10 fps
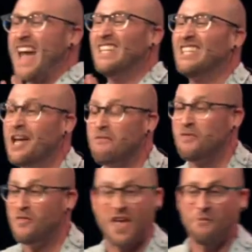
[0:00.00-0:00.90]
I
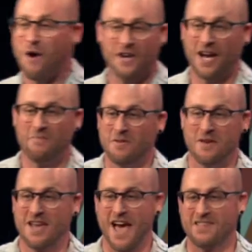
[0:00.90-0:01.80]
love that they want to come to
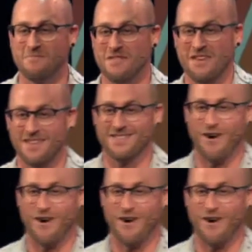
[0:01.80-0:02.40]
me and ask me things